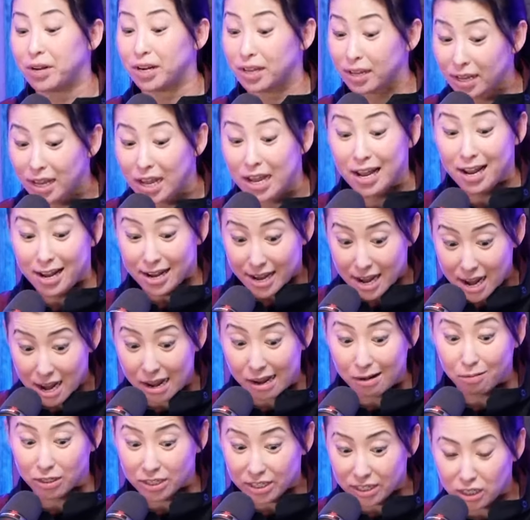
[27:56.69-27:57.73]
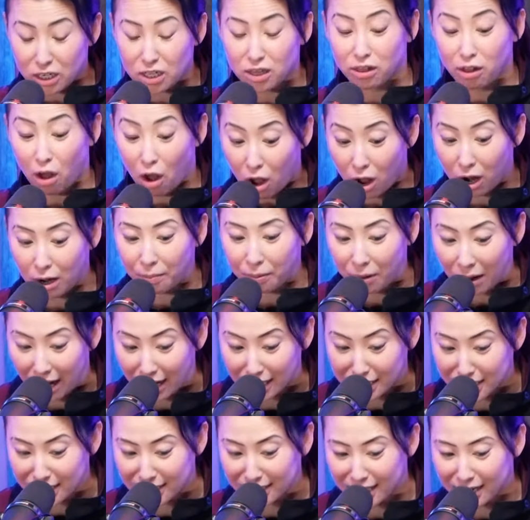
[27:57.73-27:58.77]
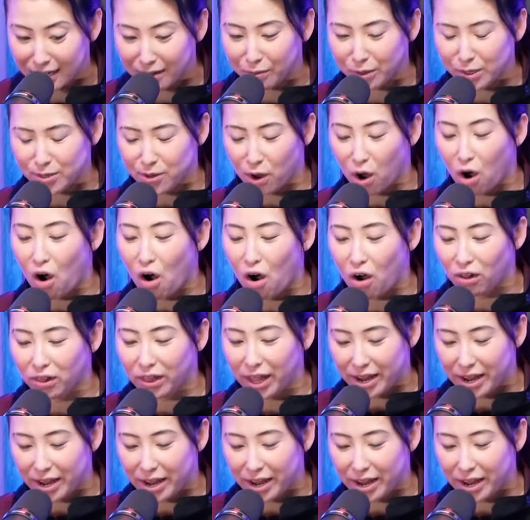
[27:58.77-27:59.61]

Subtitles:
But it was such a long process, and it was all